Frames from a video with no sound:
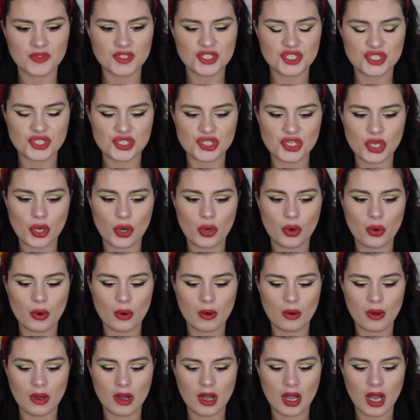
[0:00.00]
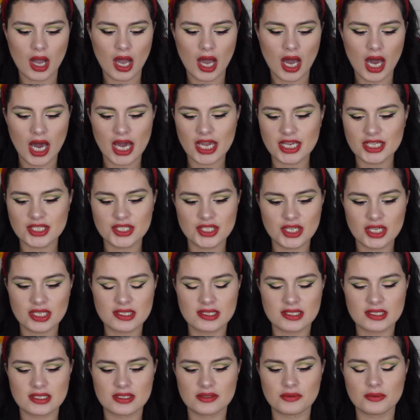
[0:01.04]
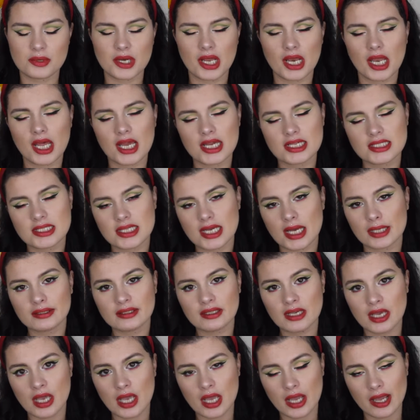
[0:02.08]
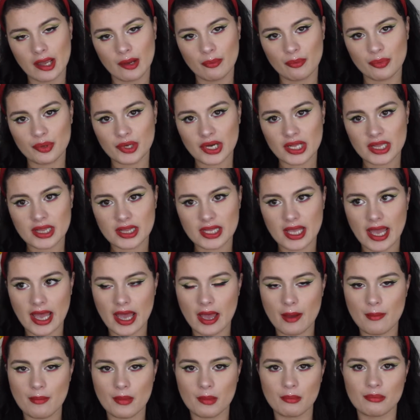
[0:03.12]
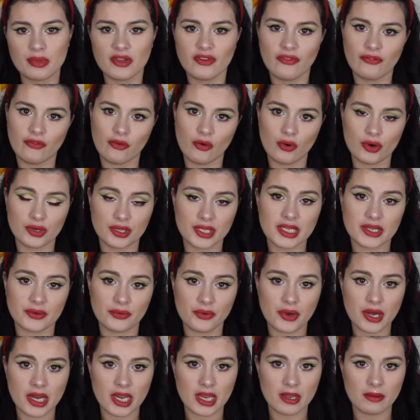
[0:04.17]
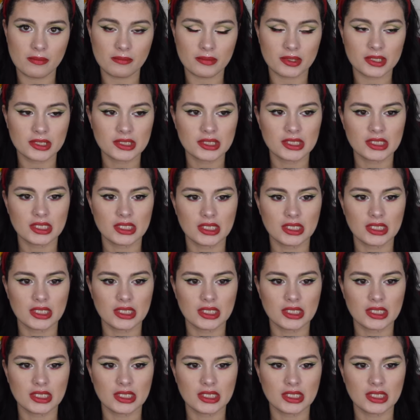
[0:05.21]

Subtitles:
So I just realized that putting them before the cream,